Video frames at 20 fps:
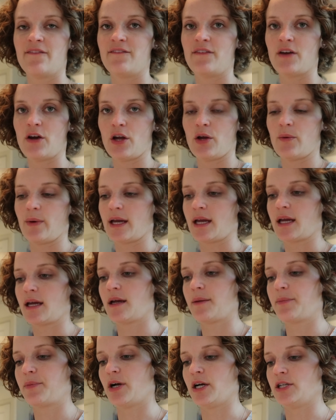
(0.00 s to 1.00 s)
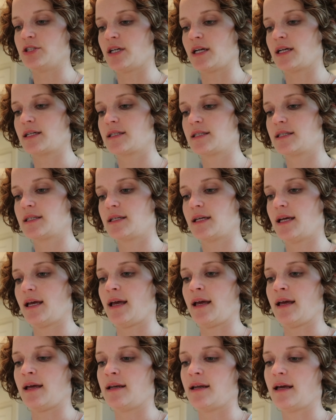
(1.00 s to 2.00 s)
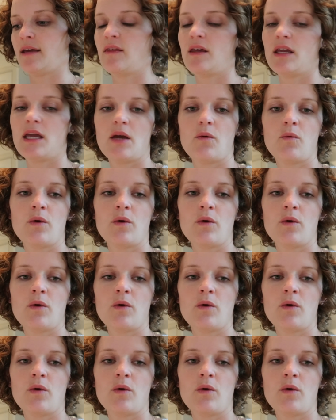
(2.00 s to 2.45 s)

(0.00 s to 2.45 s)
very quick project, and I think